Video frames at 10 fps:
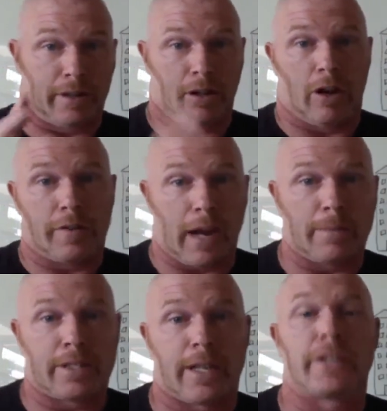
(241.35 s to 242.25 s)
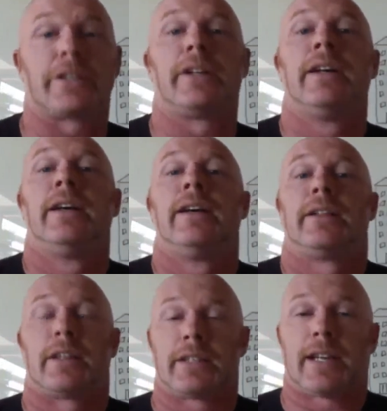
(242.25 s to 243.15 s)
The law of compensation
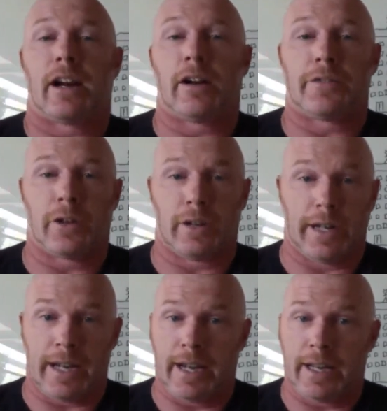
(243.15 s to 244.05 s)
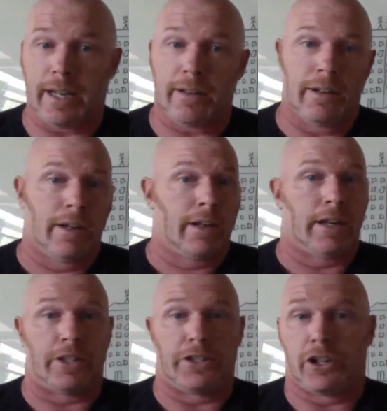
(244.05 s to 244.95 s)
doesn't care if you're an idiot,
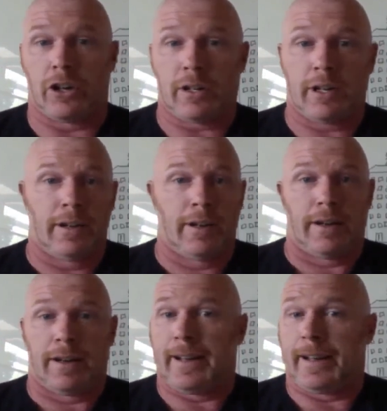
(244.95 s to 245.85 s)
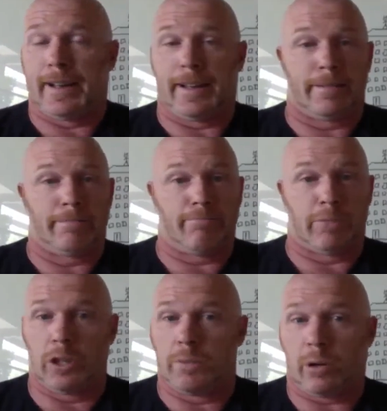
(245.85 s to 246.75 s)
a jerk, a
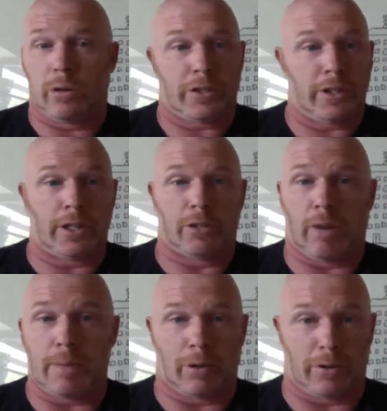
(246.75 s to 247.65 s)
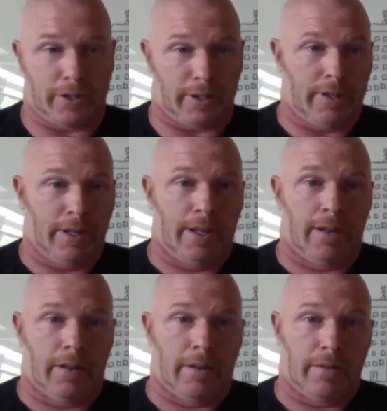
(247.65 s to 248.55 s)
good person, a great person.
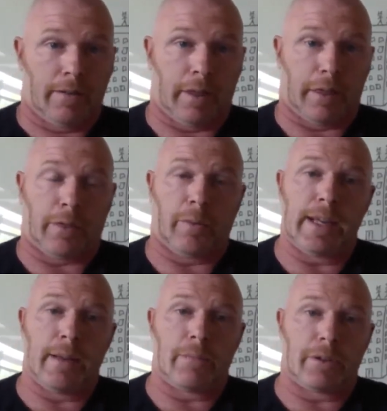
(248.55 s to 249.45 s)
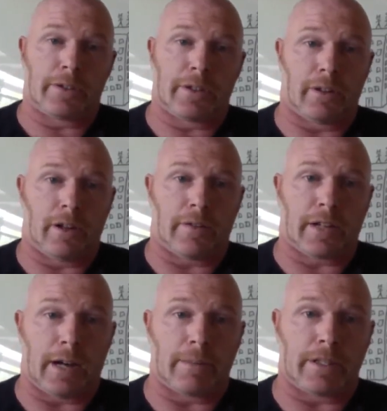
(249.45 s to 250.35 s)
The three inputs to the law
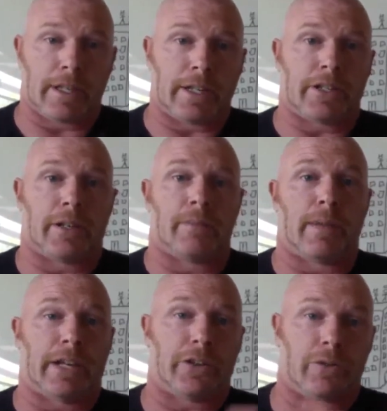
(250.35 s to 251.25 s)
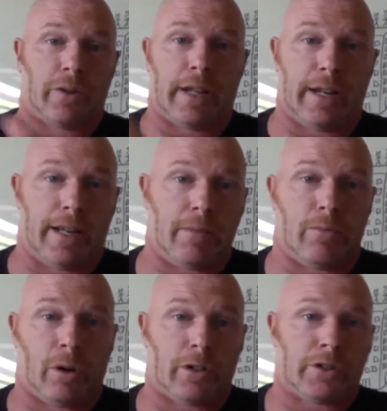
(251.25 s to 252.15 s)
of compensation make sure that
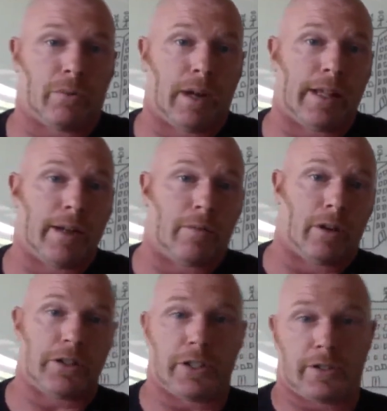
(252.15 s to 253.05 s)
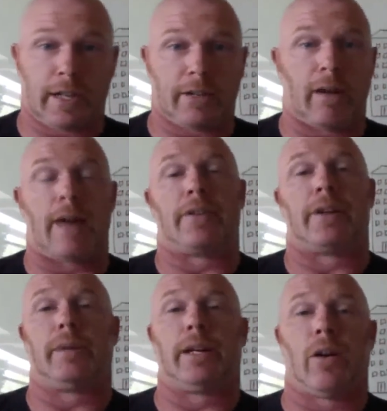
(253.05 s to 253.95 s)
it works the way that it works, just like
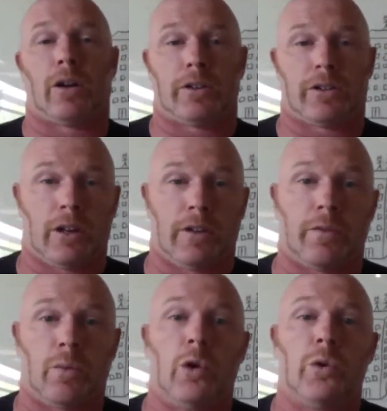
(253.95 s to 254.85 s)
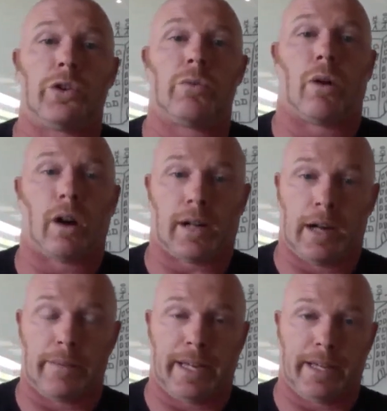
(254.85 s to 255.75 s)
gravity, regardless of who you are
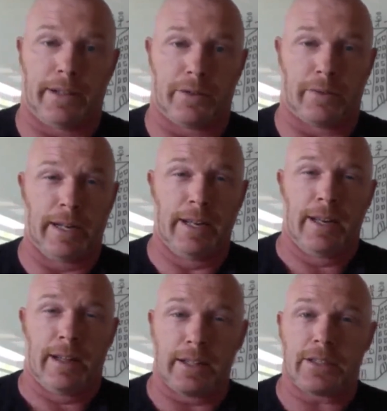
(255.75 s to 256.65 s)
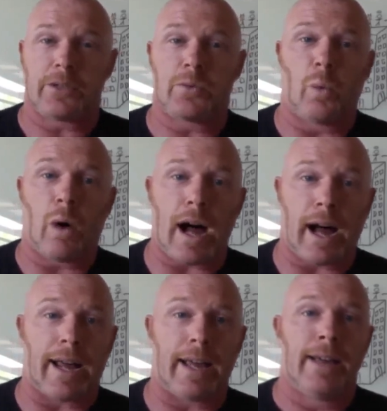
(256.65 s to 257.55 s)
coming into it. This is
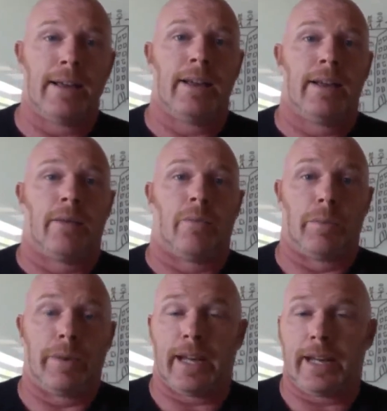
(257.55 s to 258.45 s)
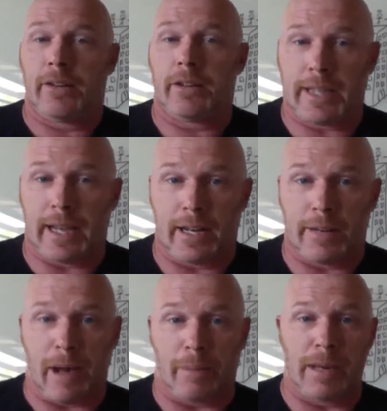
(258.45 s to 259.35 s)
why when we get
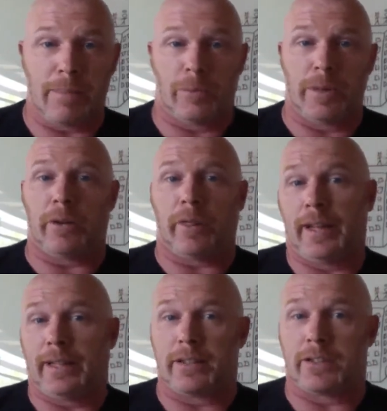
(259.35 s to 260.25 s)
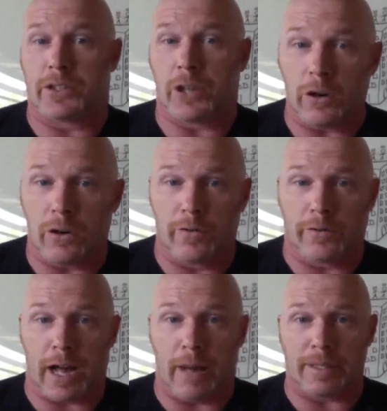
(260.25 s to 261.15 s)
irritated about people we don't think
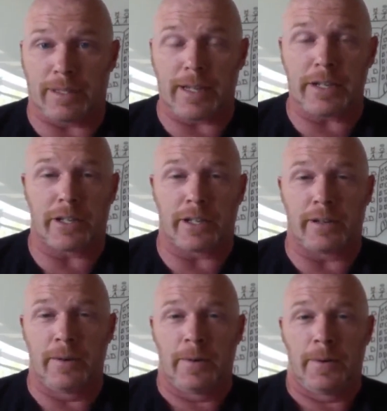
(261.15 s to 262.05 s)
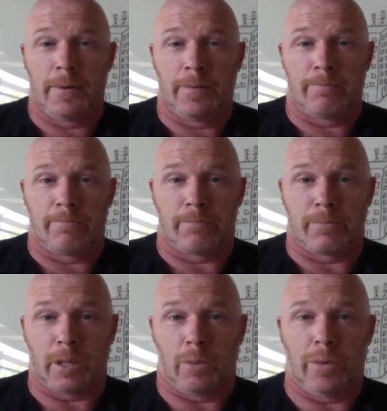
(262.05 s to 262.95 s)
deserve compensation,
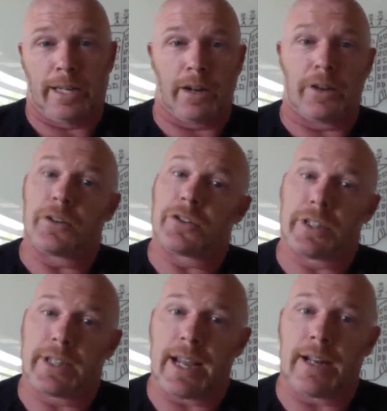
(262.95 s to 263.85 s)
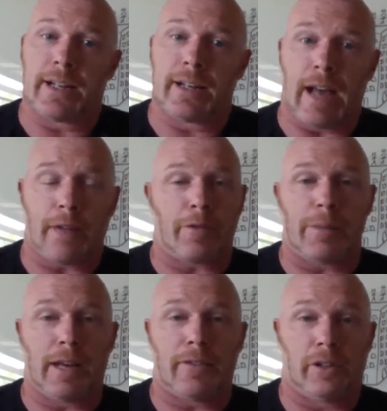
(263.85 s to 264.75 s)
we can understand it not
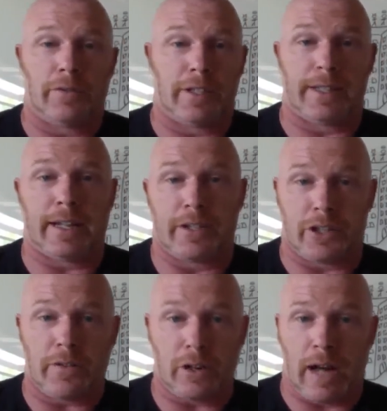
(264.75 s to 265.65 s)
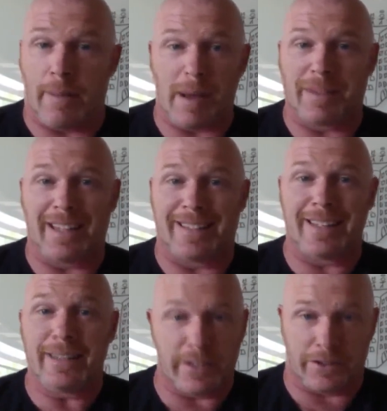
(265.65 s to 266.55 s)
from a level of did they deserve it or not. Maybe they
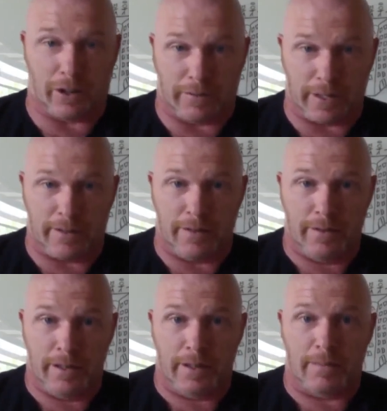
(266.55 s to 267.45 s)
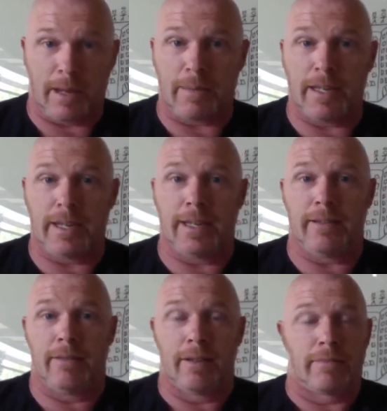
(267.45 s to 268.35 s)
didn't deserve it.
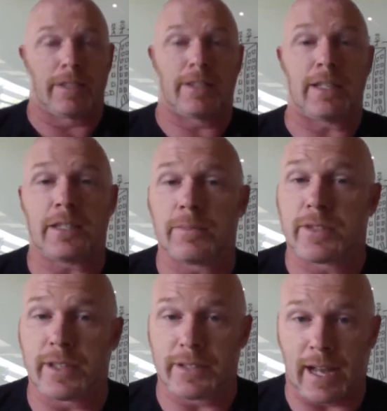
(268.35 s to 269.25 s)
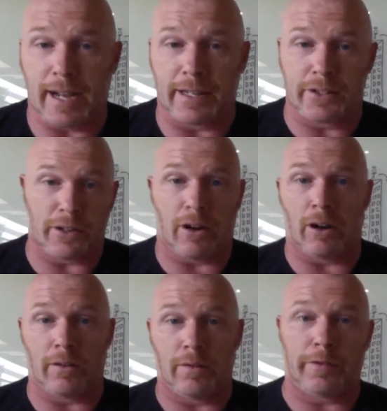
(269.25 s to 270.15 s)
Maybe the system's designs
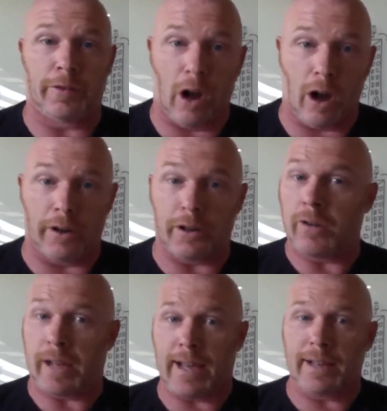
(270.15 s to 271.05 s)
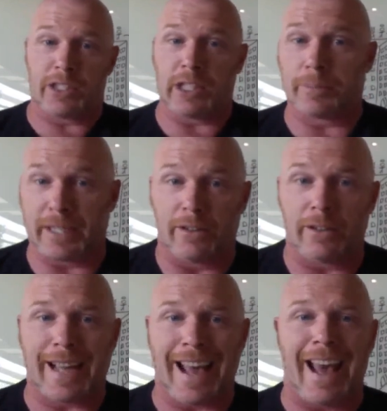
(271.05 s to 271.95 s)
are flawed. Okay, something to
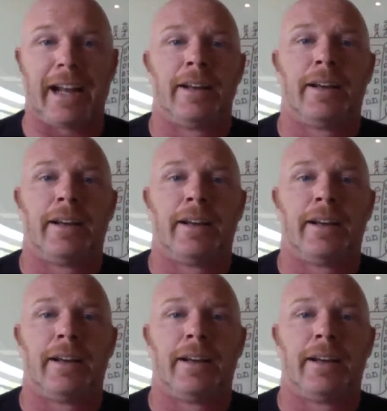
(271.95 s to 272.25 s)
look at.